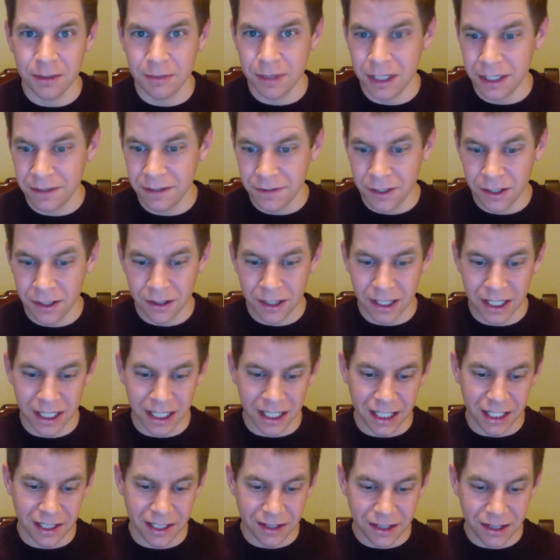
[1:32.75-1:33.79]
But if you're an
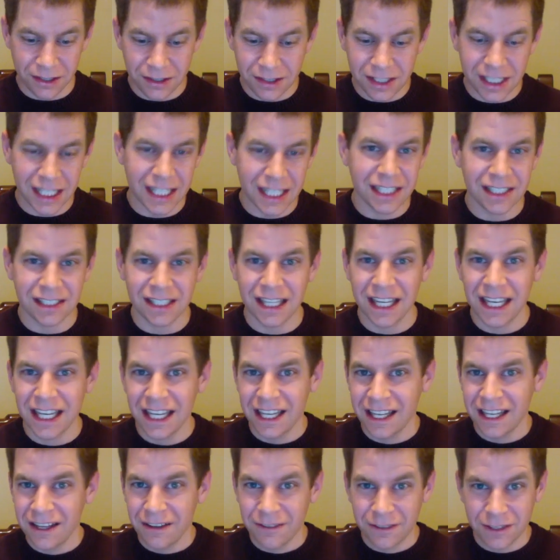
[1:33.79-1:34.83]
enthusiast
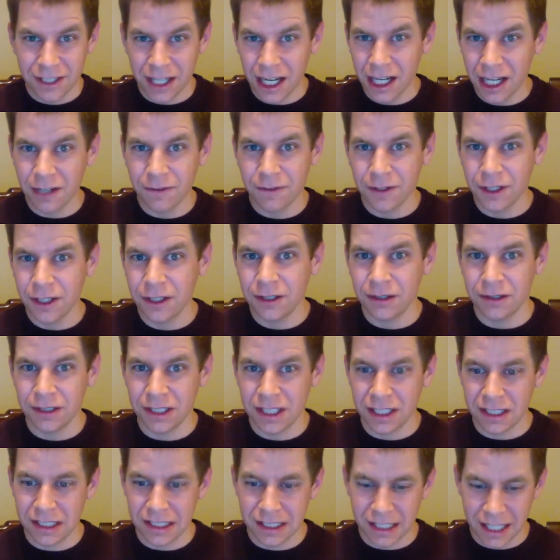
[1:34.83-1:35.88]
photographer who
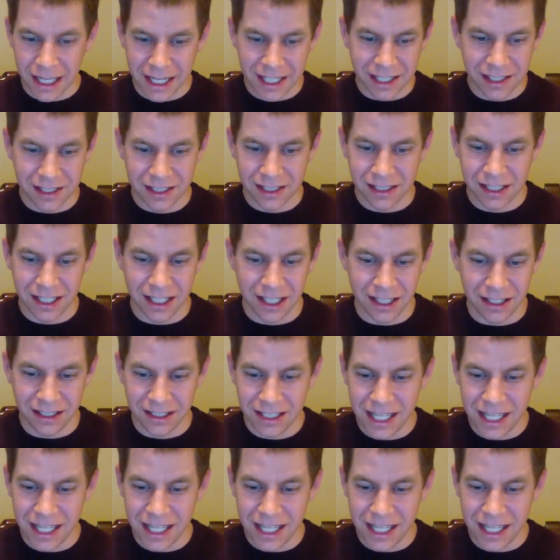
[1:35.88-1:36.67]
just likes to